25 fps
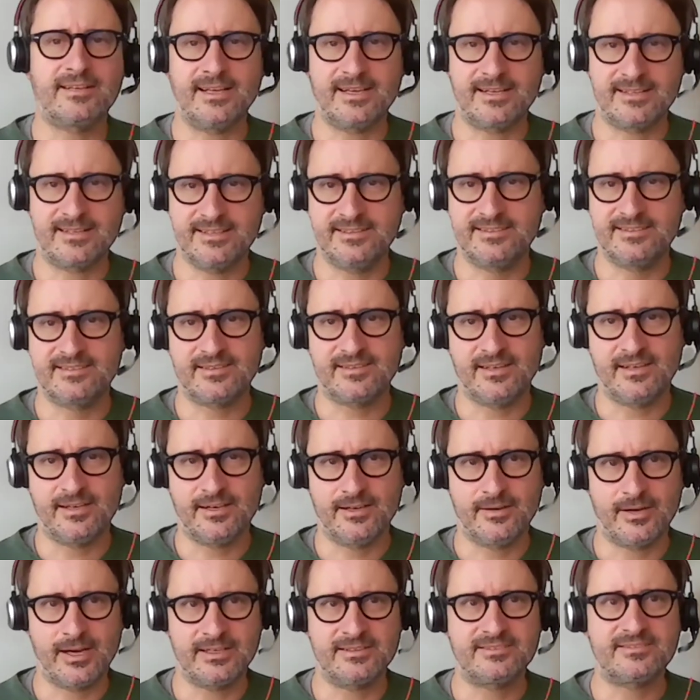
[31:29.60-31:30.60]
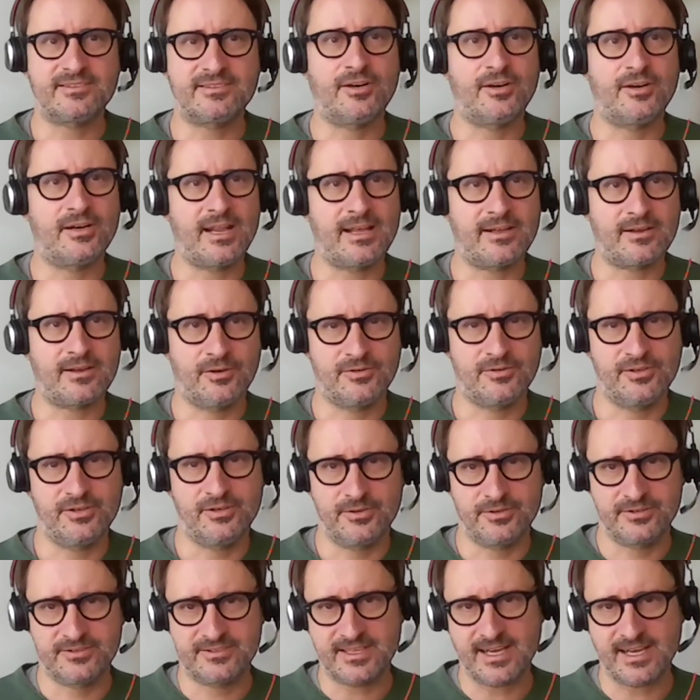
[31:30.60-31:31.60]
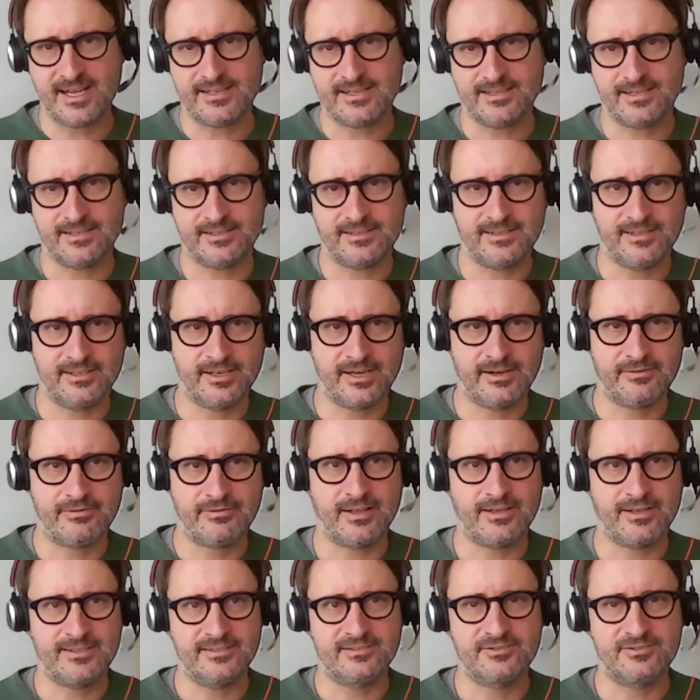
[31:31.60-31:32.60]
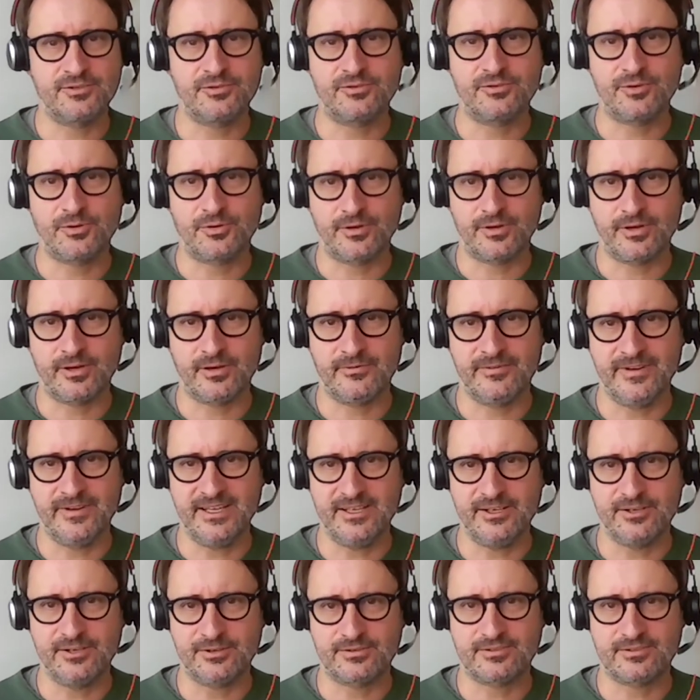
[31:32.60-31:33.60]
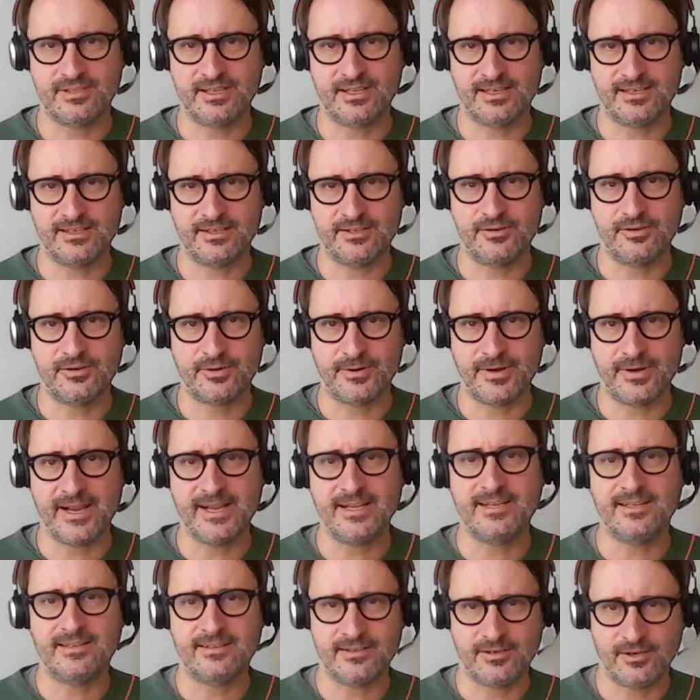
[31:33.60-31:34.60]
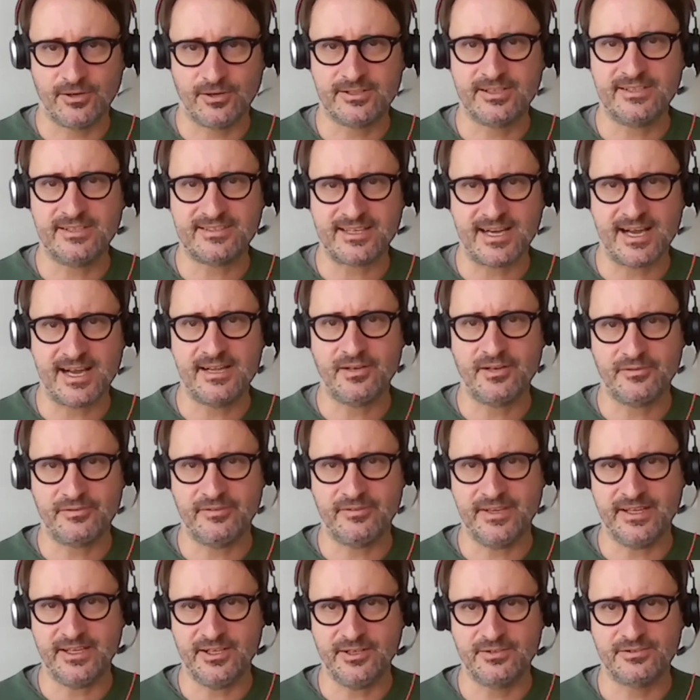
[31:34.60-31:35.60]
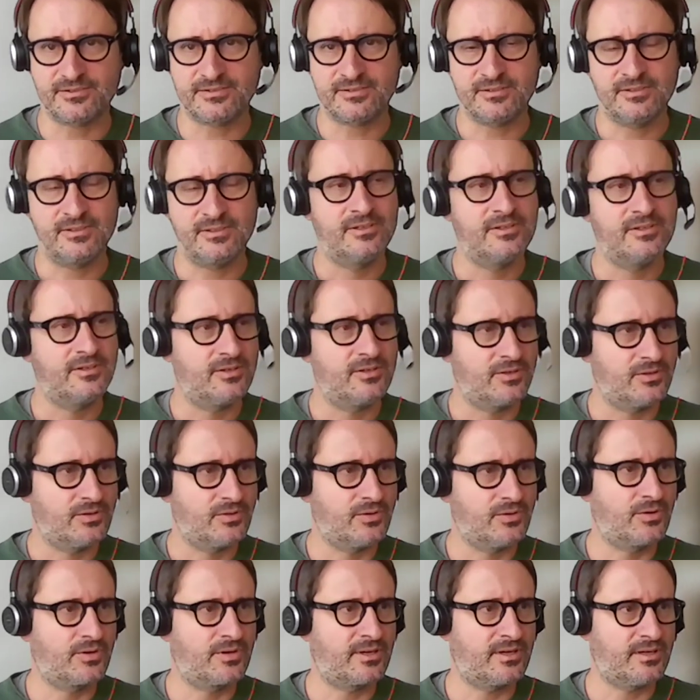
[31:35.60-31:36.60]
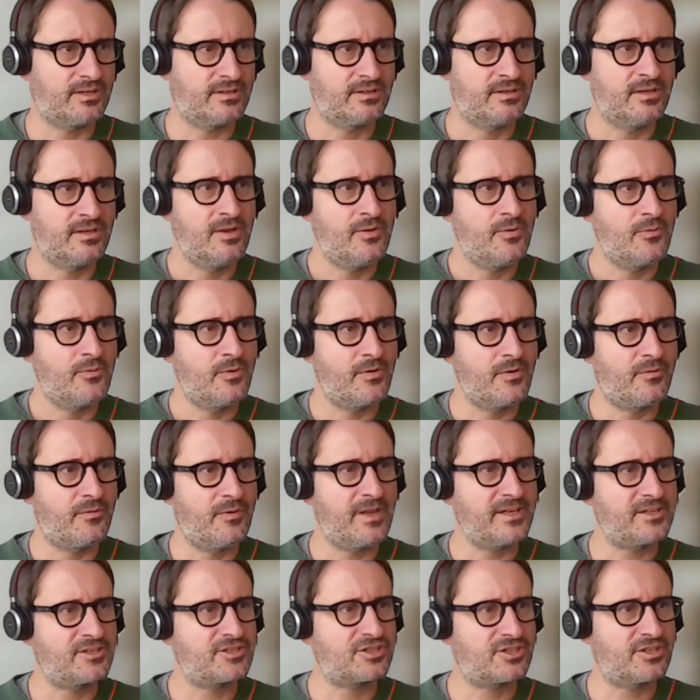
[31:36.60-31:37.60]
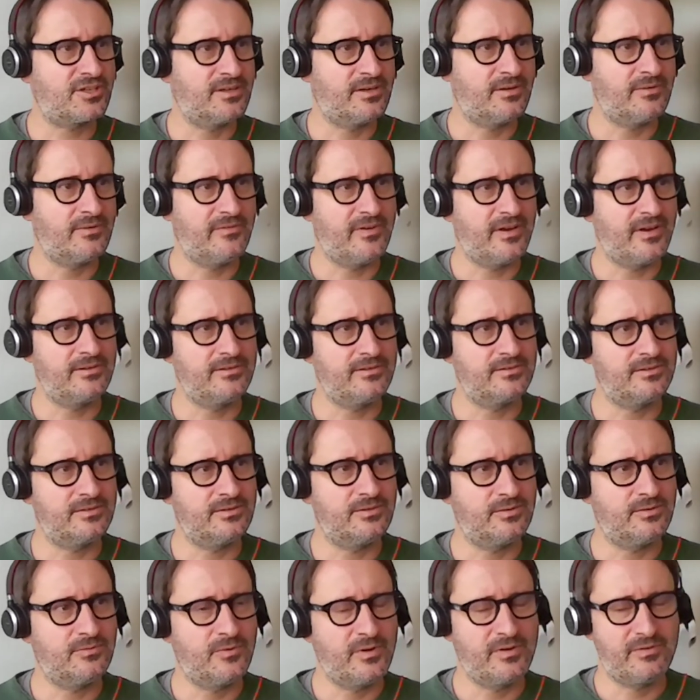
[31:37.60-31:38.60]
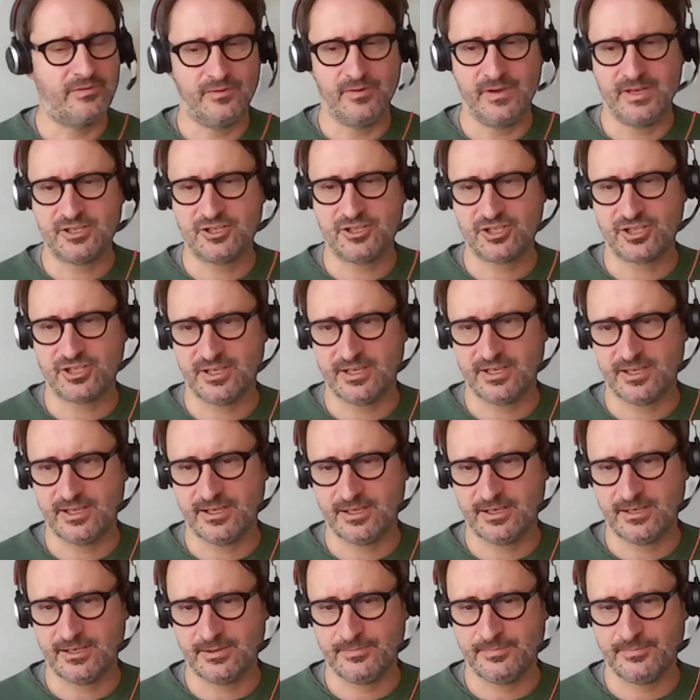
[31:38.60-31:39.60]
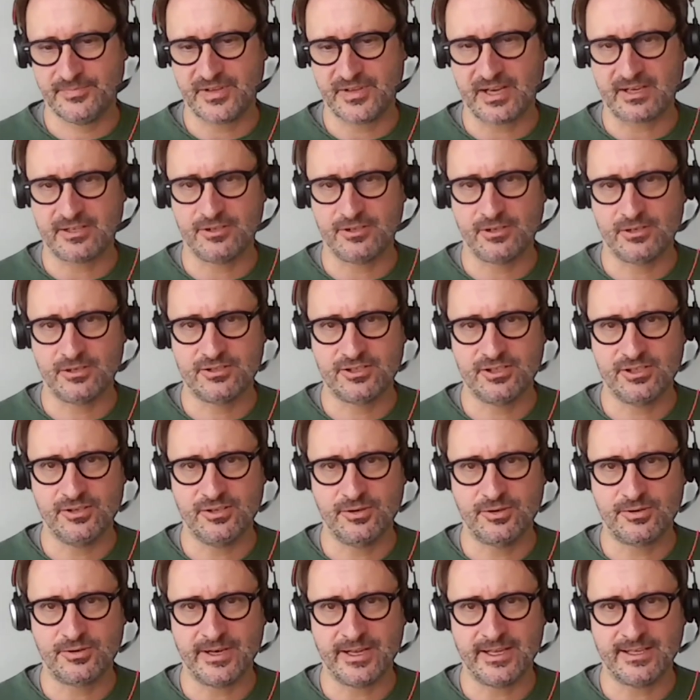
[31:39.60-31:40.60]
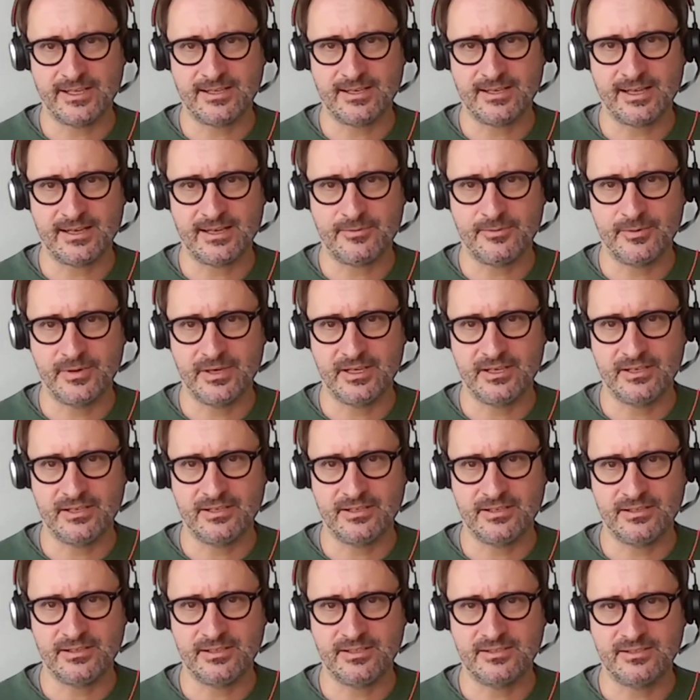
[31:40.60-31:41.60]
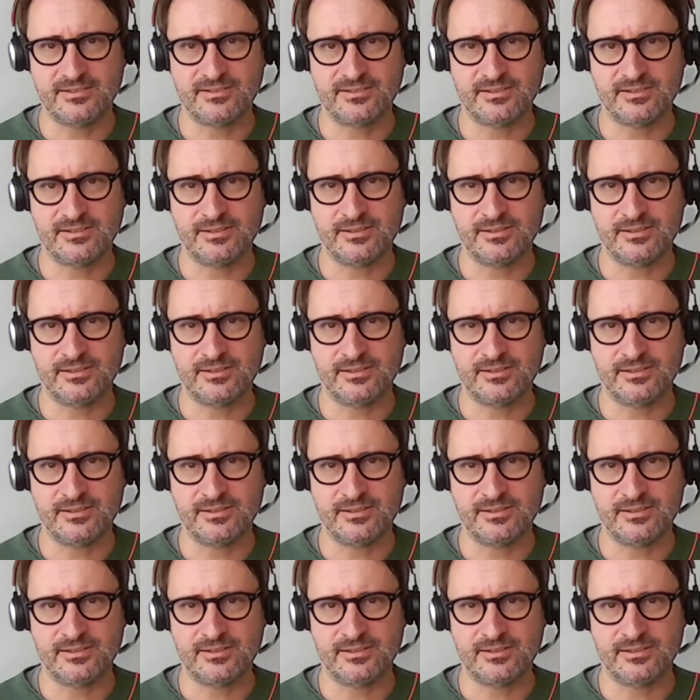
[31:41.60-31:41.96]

like this, I saw like on your site that you have like these tutorial videos, like you created all these kind of videos. Okay. With which technology you created? Like it's